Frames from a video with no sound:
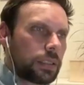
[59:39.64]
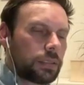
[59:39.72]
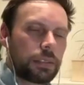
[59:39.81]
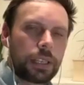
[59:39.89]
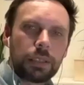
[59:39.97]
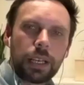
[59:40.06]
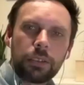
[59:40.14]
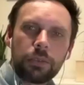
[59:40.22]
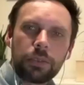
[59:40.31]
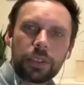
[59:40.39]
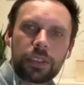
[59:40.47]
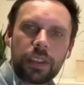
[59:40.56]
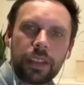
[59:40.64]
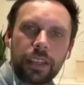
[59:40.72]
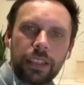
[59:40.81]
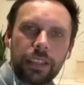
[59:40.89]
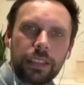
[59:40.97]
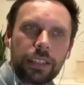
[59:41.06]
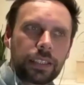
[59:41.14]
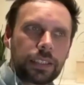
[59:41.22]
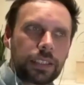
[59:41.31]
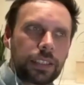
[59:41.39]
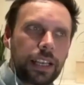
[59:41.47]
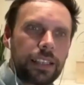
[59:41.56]
I often think that
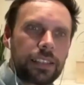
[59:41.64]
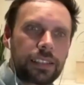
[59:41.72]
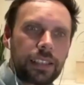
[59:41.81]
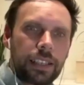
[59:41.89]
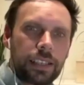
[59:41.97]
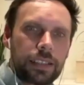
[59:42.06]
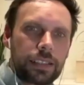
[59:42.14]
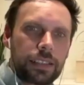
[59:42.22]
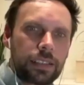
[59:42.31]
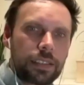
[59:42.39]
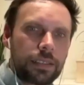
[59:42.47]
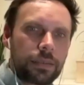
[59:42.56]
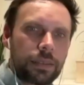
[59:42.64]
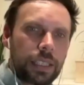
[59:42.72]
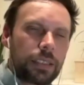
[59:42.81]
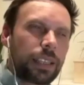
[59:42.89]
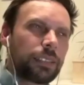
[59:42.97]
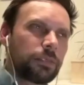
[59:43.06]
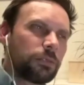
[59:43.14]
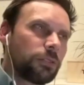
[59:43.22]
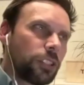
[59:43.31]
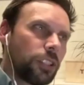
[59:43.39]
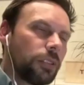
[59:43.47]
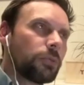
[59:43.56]
Alsace
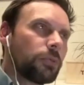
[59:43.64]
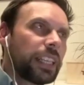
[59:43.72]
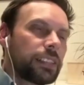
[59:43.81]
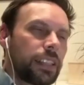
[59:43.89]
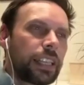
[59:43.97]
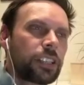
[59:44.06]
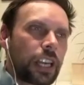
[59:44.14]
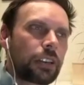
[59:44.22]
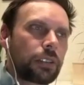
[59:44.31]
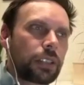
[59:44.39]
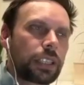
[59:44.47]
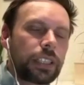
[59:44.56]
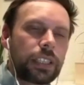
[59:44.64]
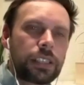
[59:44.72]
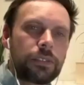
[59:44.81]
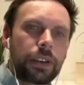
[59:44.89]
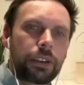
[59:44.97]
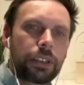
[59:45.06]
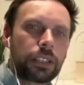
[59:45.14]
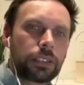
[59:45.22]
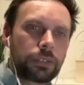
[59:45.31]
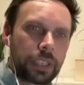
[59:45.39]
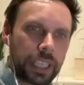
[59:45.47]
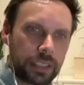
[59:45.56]
and Riesling generally is very
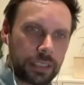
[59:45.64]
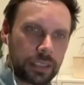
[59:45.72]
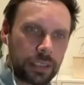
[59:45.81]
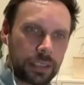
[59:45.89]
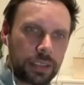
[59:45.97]
underrated